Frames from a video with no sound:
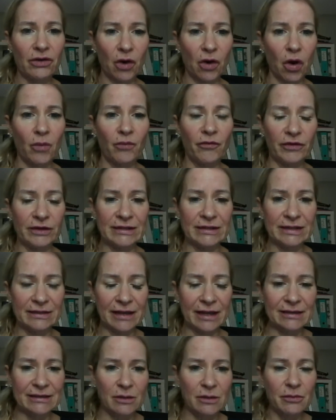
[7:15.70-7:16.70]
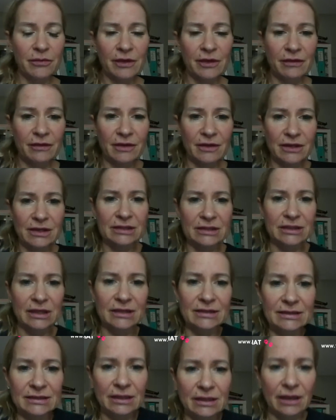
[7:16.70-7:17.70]
obviously that's something that
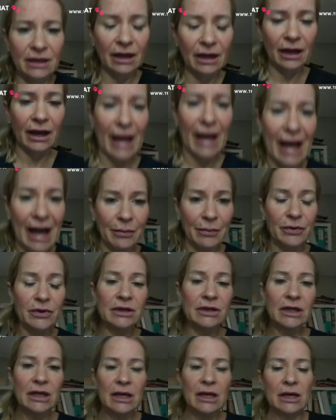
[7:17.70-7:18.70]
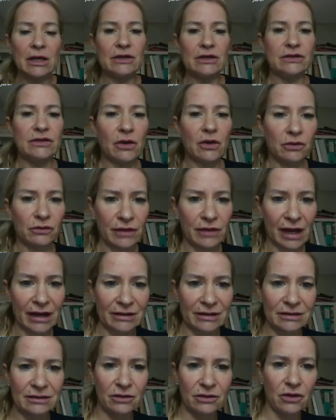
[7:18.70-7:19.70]
does happen. So
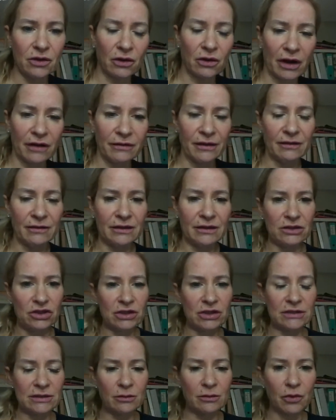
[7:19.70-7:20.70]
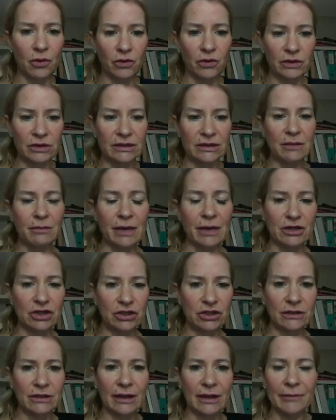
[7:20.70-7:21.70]
that's, I think it's just important to
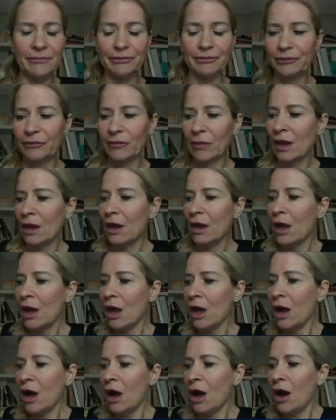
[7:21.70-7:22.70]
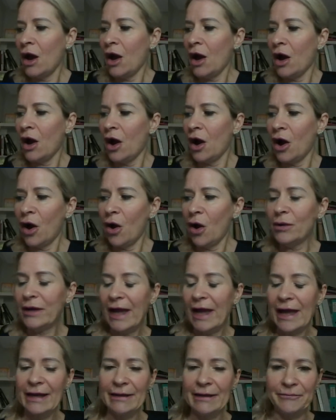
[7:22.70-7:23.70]
mention that.
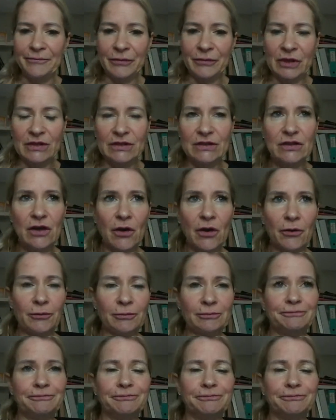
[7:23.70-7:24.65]
Okay, so